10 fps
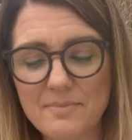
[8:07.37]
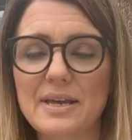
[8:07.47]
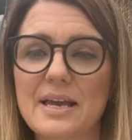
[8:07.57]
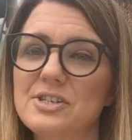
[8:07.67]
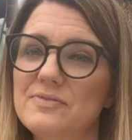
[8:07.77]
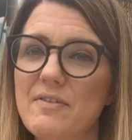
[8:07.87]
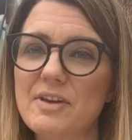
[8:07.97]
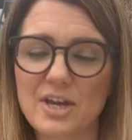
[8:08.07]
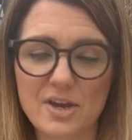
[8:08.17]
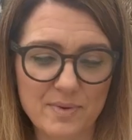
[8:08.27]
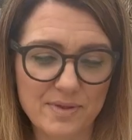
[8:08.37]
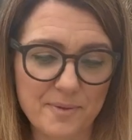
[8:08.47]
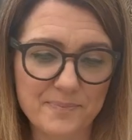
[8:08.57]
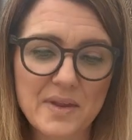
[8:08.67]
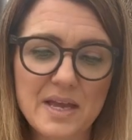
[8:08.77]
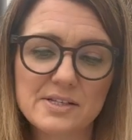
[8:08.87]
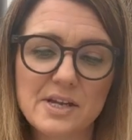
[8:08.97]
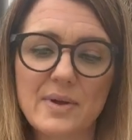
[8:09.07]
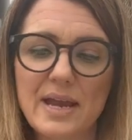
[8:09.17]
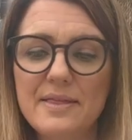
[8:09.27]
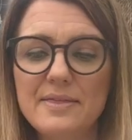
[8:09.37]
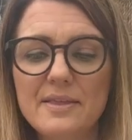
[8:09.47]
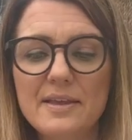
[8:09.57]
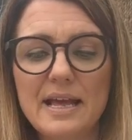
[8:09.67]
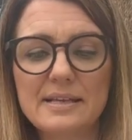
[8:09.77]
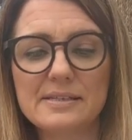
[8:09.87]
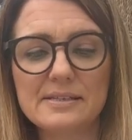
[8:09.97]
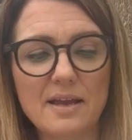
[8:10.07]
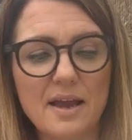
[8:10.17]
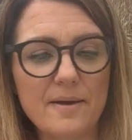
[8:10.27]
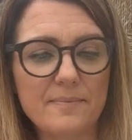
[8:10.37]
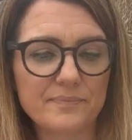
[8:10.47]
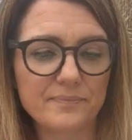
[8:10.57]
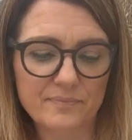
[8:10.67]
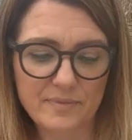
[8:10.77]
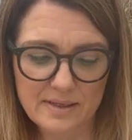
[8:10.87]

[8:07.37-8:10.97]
But yeah, she's very cute with them. So in the last, I